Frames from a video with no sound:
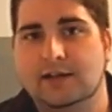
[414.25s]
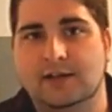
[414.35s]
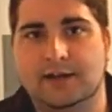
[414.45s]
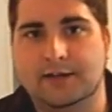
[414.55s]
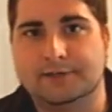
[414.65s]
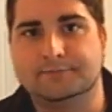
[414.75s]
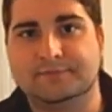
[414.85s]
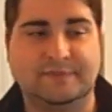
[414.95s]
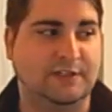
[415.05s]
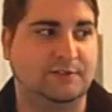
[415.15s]

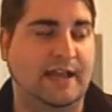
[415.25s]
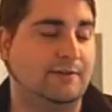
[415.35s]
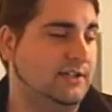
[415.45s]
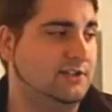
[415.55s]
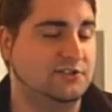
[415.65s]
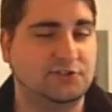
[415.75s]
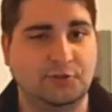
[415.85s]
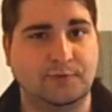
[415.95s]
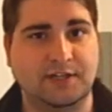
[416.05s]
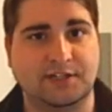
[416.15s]
You know, nowadays it's
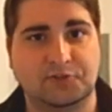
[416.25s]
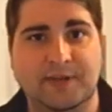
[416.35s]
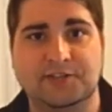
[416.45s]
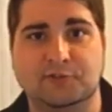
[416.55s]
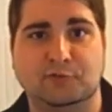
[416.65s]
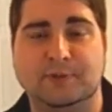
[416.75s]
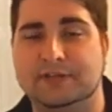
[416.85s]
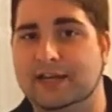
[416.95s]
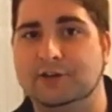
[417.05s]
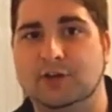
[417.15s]
too fucking expensive,
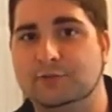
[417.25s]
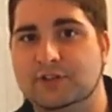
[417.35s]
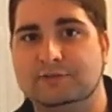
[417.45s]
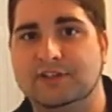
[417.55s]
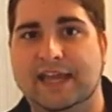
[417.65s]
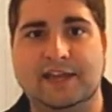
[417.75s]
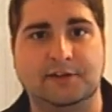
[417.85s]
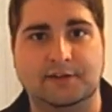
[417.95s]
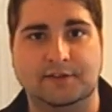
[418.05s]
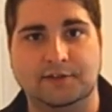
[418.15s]
but I don't know, if you live in
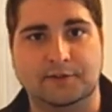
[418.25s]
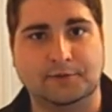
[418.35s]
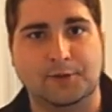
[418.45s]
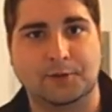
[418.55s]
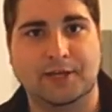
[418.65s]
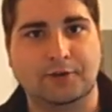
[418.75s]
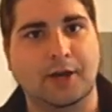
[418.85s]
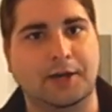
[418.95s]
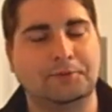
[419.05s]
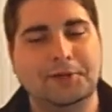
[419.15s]
Canada, then okay,
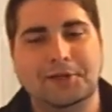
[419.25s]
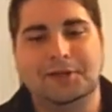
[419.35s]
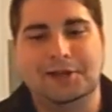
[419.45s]
great.